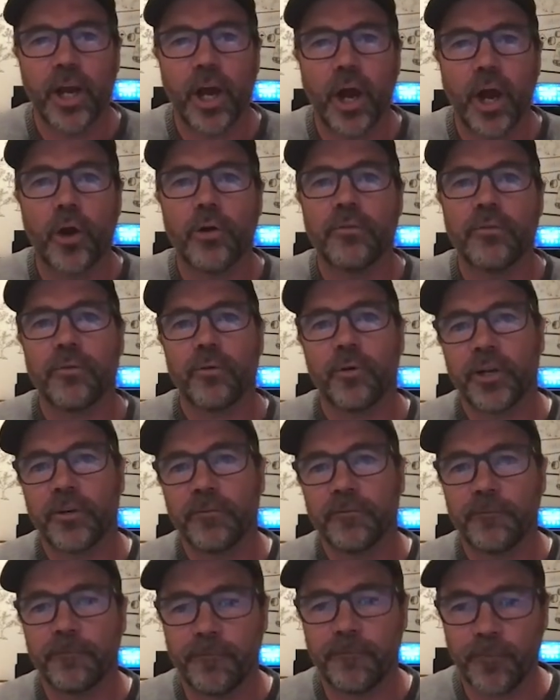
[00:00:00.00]
over
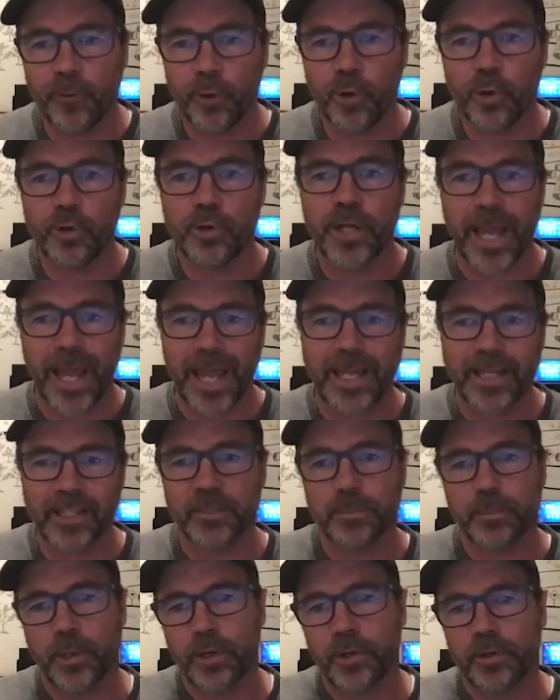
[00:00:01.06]
in food
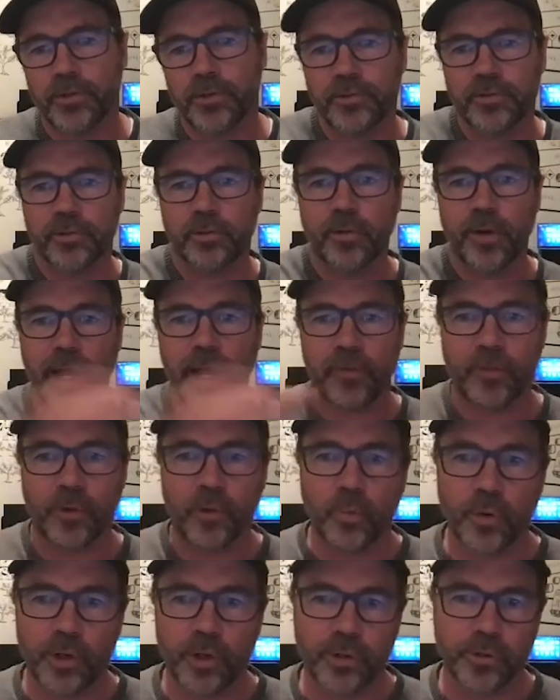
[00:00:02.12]
expos throughout the
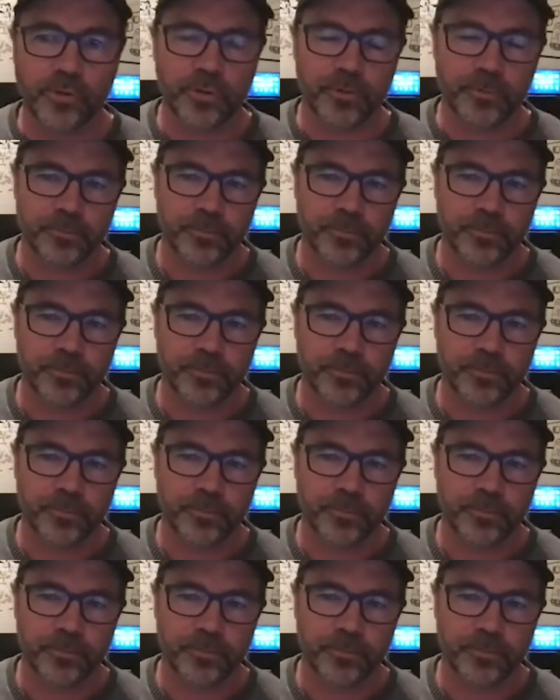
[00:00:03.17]
world.